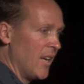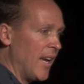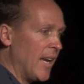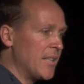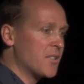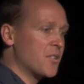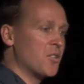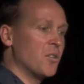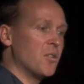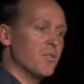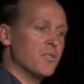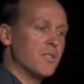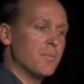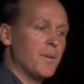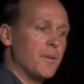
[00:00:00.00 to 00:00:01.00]
It's too
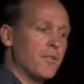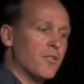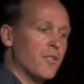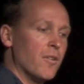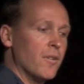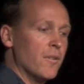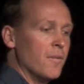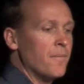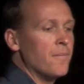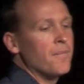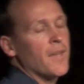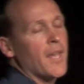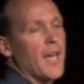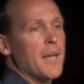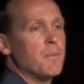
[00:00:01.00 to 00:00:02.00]
good to be true,
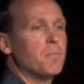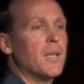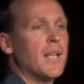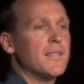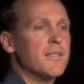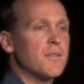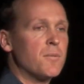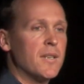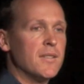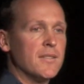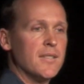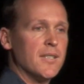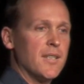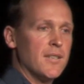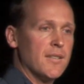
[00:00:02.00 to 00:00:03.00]
and blood, sweat
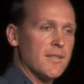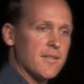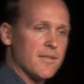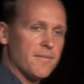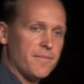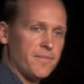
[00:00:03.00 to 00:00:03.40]
and tears.